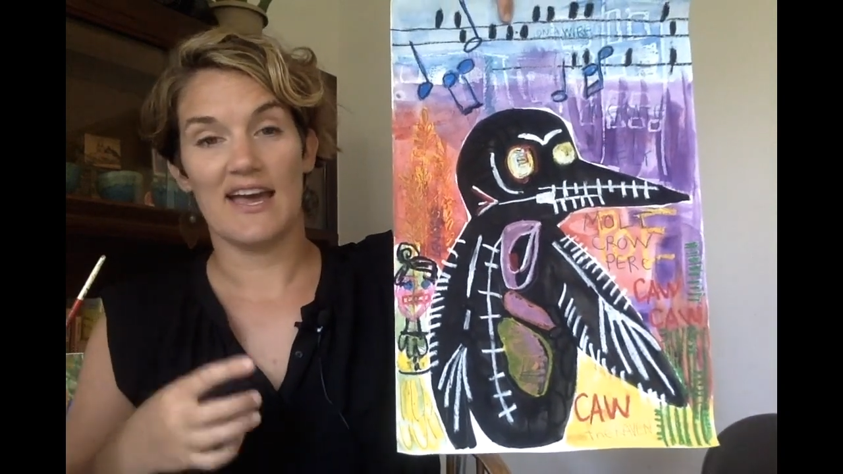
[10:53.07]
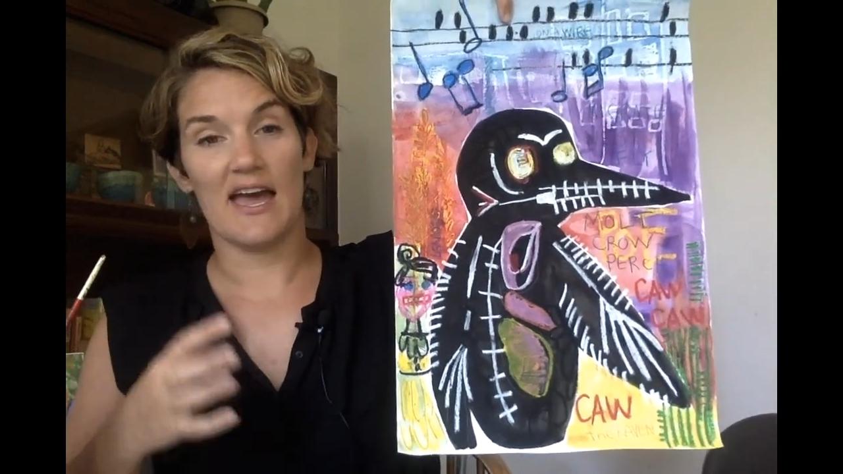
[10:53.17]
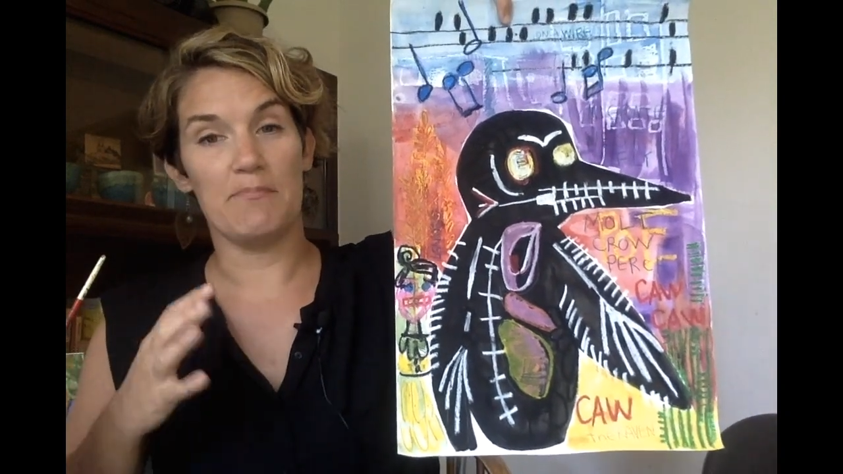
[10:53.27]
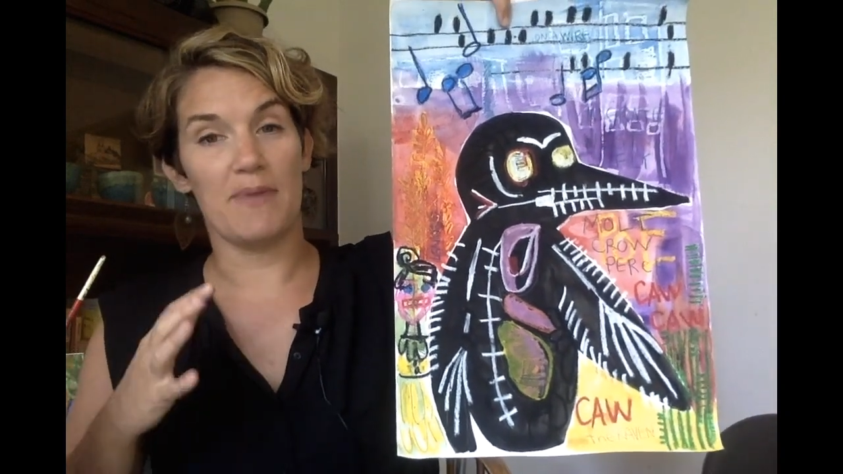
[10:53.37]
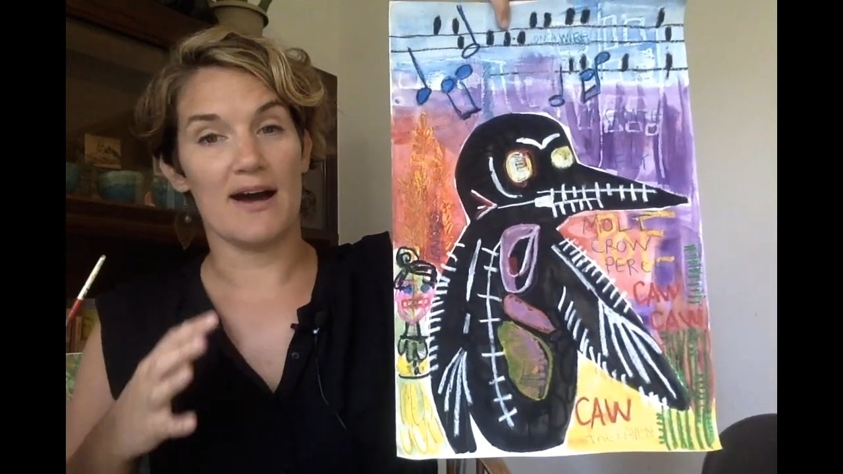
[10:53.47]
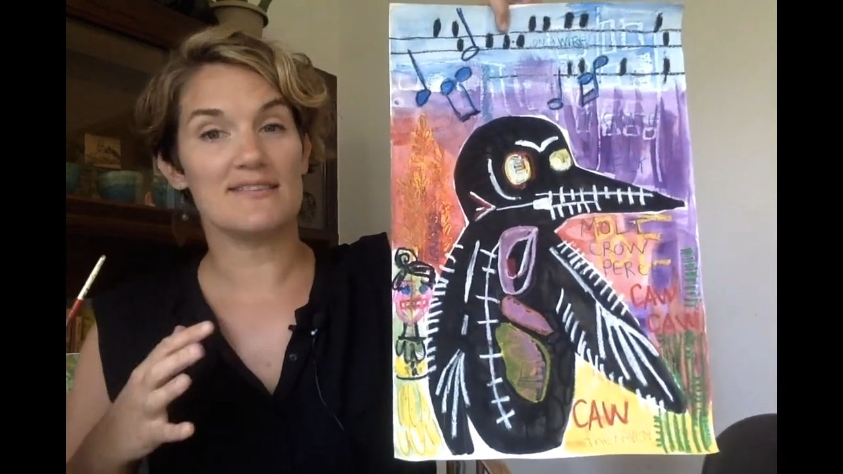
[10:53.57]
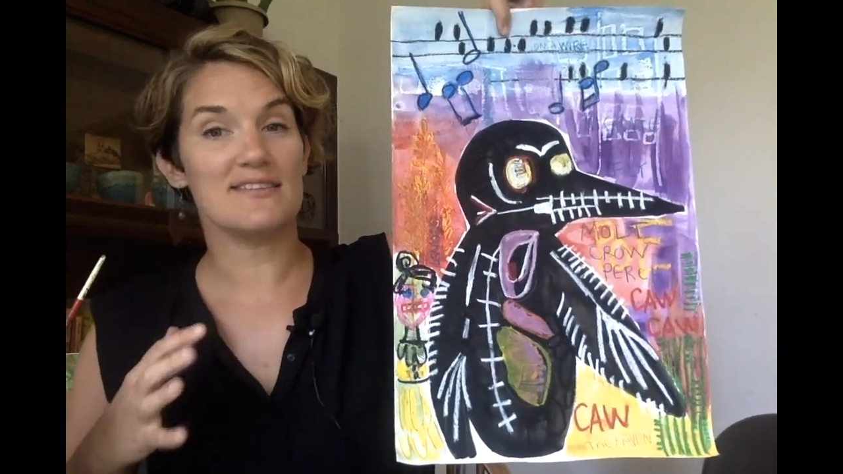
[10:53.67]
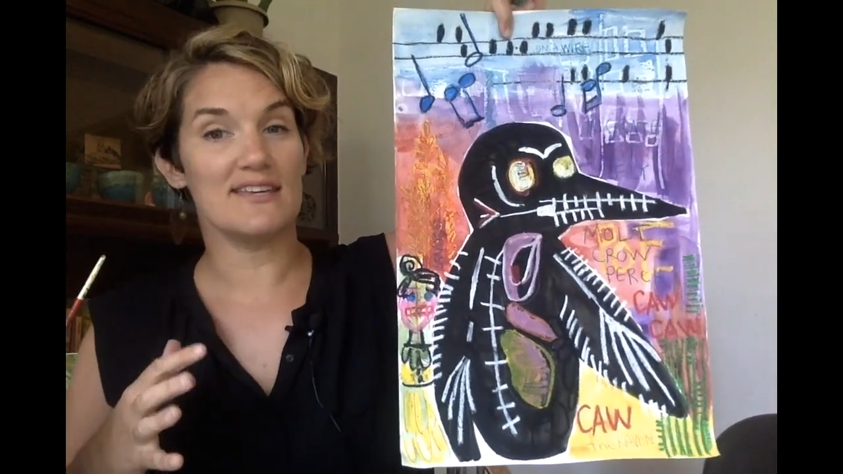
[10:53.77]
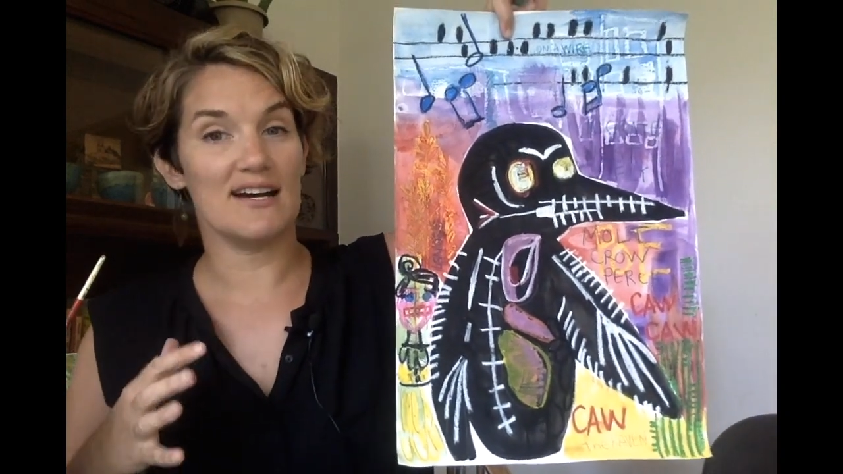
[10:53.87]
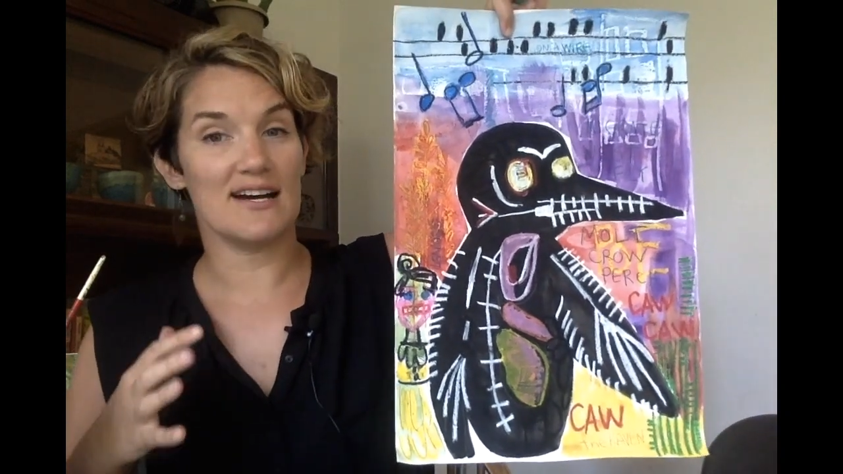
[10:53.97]
a
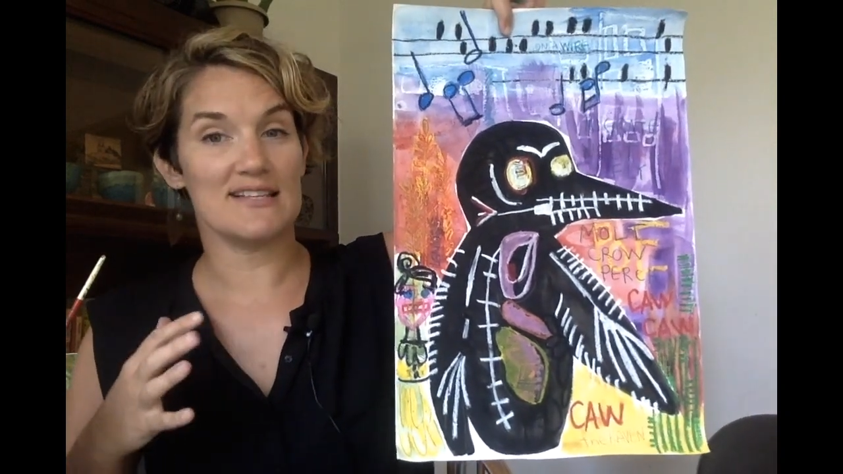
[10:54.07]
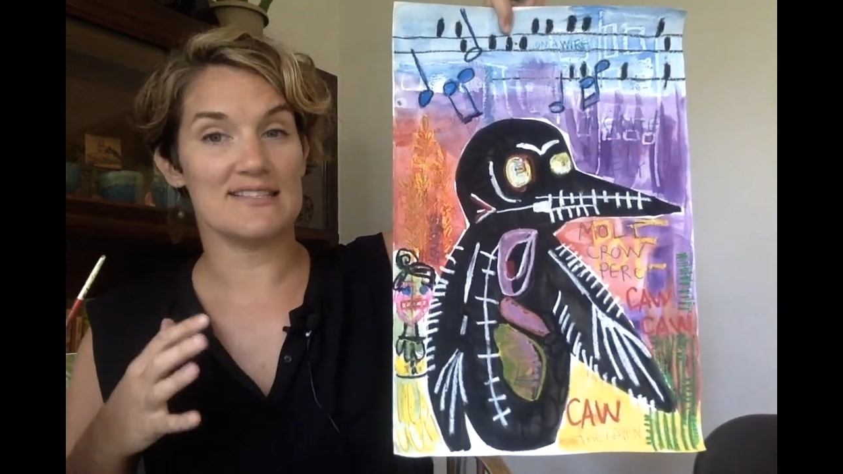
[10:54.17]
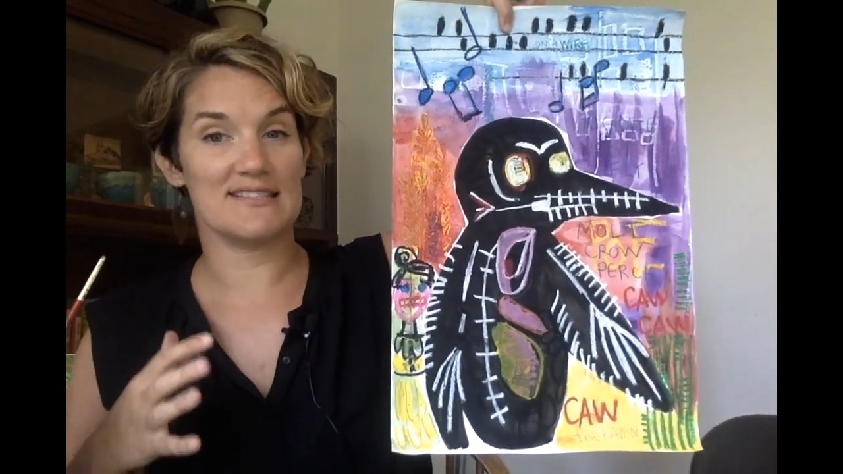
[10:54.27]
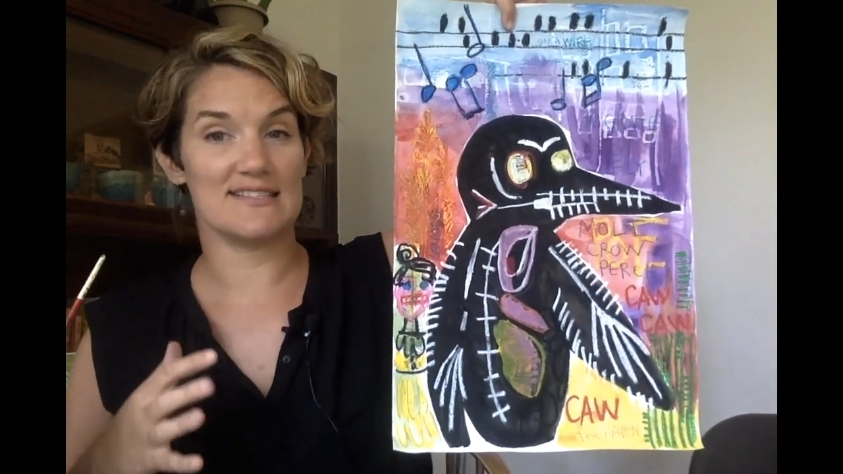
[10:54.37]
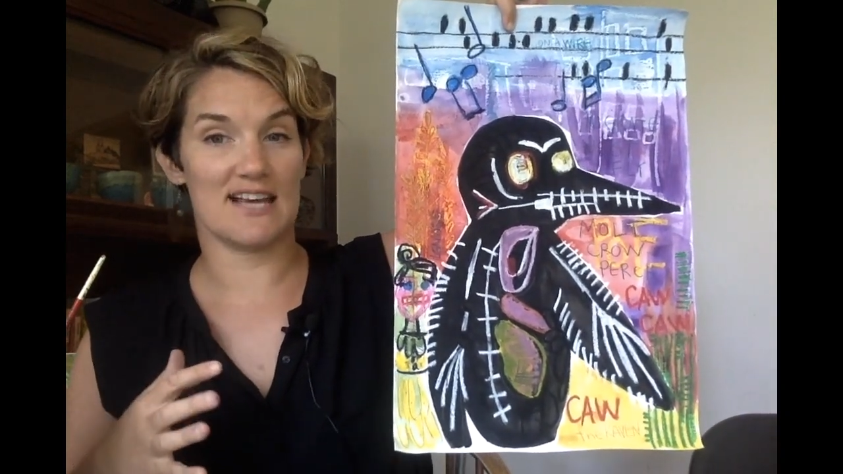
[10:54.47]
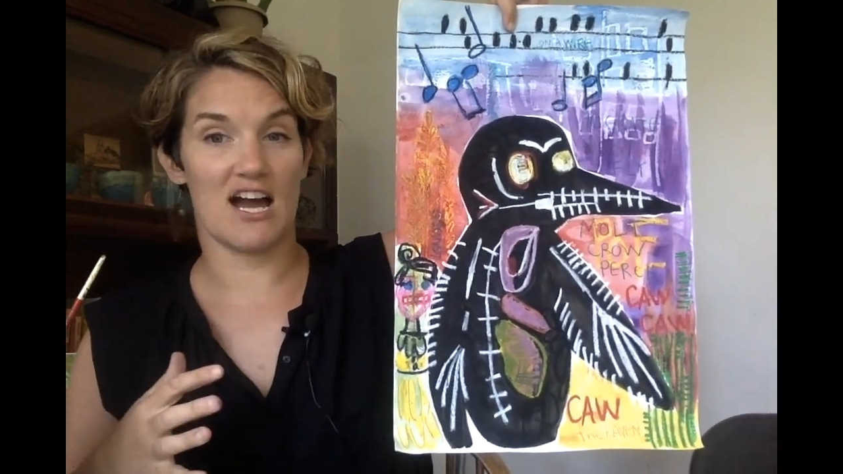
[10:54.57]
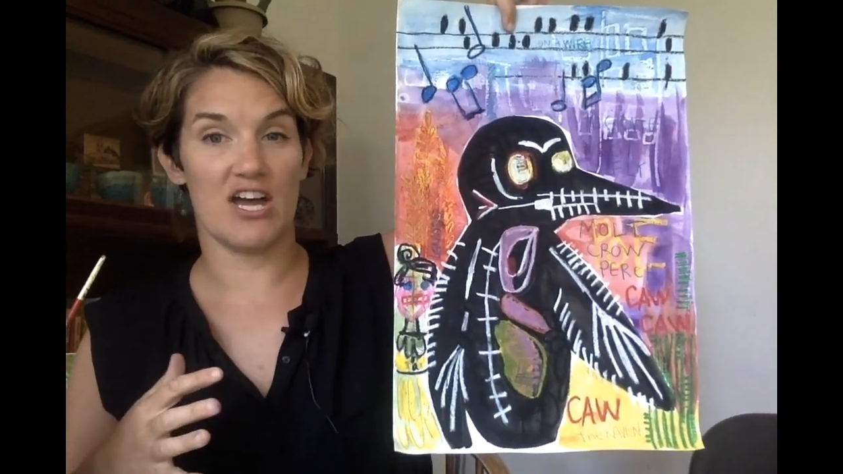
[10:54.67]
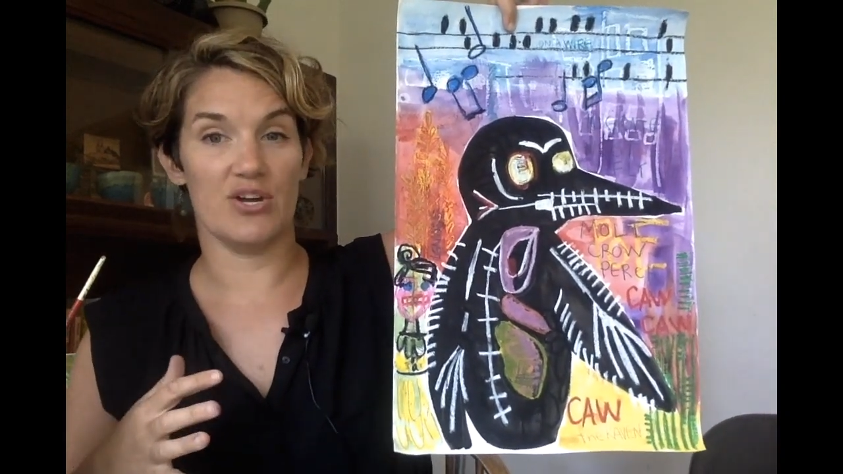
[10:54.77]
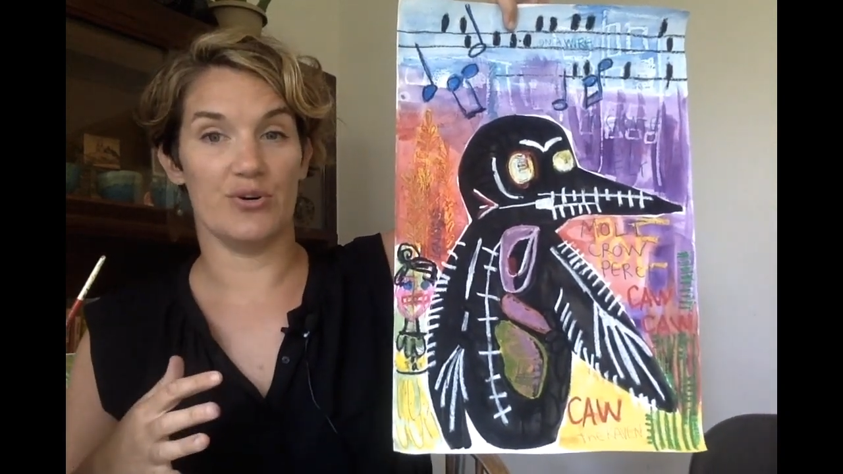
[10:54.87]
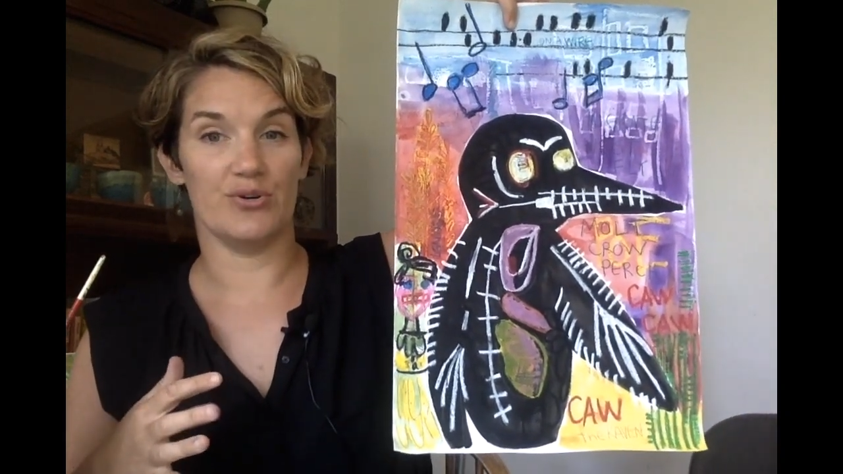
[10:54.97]
Basquiat
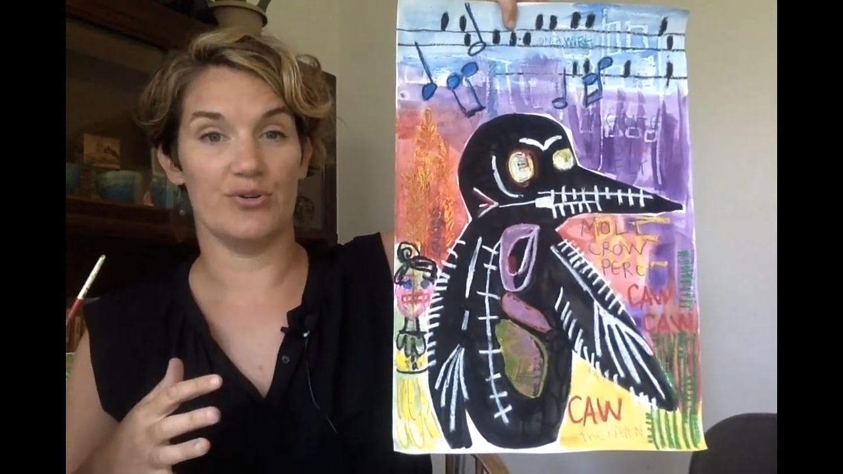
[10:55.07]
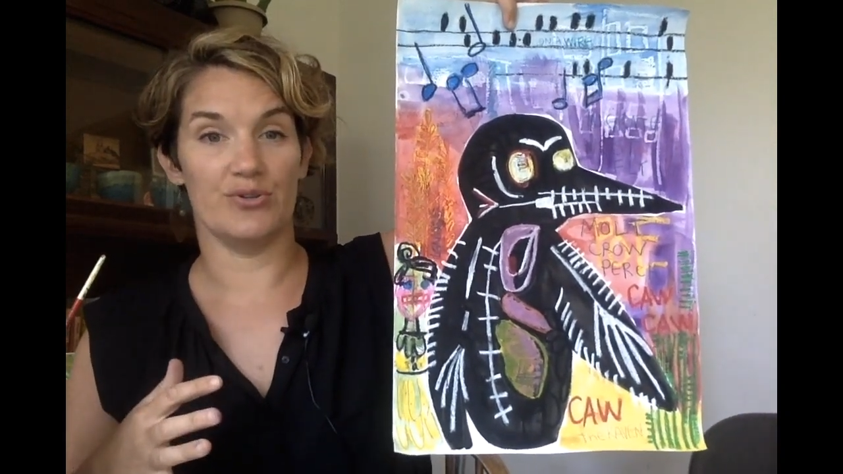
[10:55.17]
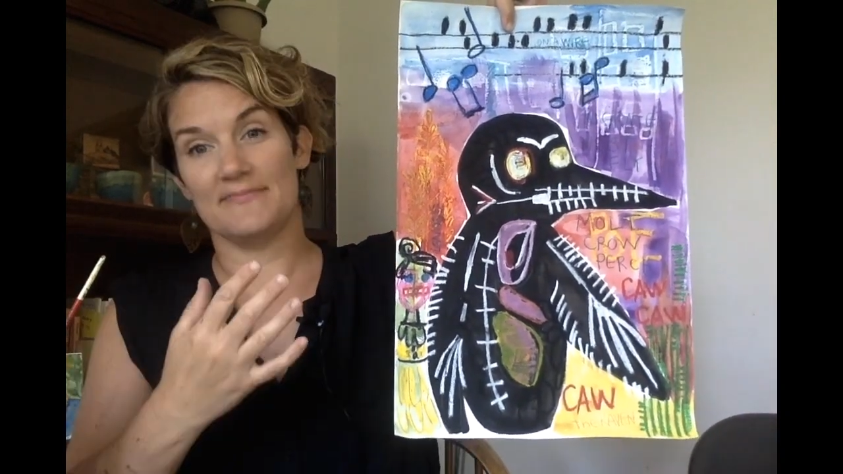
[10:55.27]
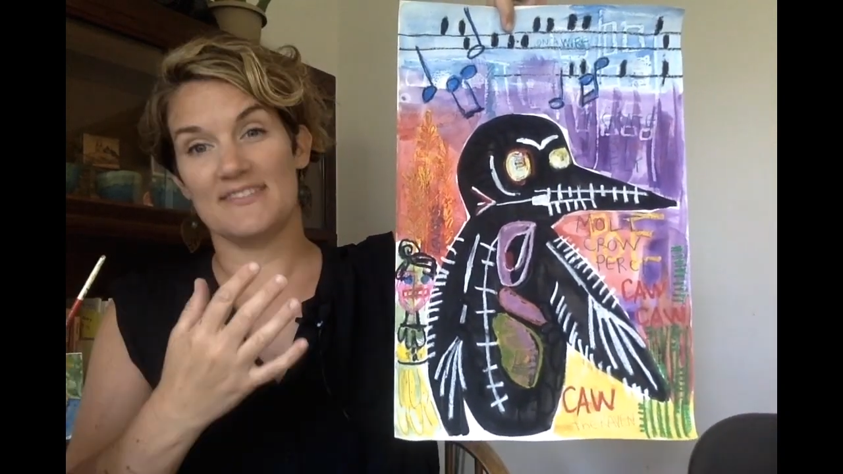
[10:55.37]
style